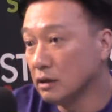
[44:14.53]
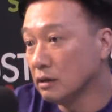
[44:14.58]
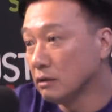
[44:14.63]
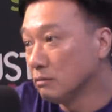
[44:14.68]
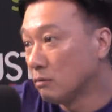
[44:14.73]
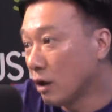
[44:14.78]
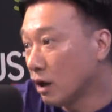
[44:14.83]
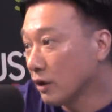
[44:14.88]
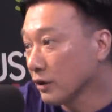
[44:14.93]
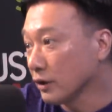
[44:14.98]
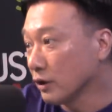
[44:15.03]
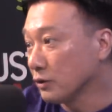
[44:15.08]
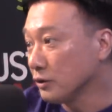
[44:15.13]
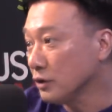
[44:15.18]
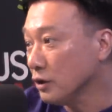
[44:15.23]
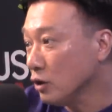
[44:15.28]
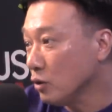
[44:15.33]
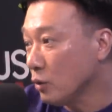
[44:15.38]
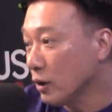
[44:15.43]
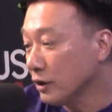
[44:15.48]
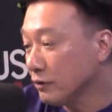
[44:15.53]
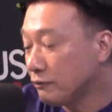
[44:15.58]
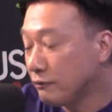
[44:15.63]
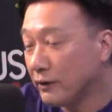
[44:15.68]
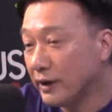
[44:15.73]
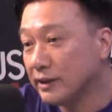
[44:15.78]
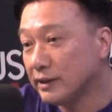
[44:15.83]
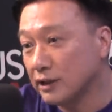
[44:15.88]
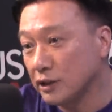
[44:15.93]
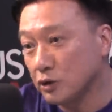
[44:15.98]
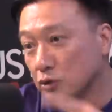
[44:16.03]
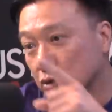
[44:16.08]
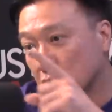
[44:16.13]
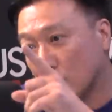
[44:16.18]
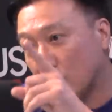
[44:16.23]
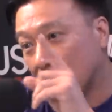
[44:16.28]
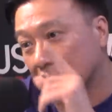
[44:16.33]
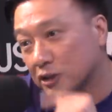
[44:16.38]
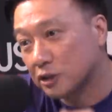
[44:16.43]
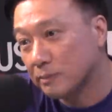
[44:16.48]
Mario, you know one fight that you
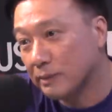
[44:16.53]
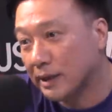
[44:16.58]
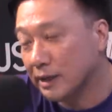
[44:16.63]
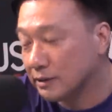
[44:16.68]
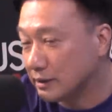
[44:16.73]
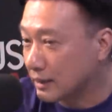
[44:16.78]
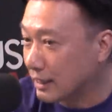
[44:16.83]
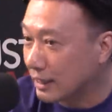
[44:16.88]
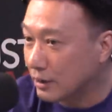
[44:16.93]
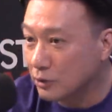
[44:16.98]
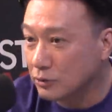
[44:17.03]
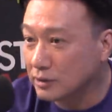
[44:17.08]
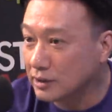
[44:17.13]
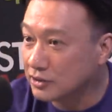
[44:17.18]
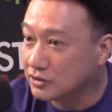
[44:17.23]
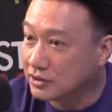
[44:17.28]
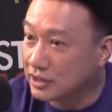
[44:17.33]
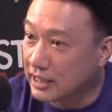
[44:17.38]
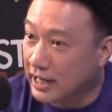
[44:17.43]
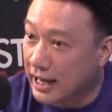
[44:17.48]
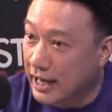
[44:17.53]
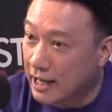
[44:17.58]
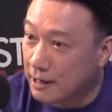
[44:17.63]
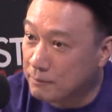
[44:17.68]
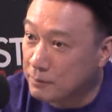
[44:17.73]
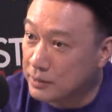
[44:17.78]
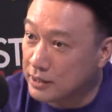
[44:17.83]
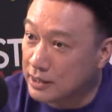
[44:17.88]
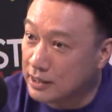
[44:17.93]
talked about that I don't think is going to happen,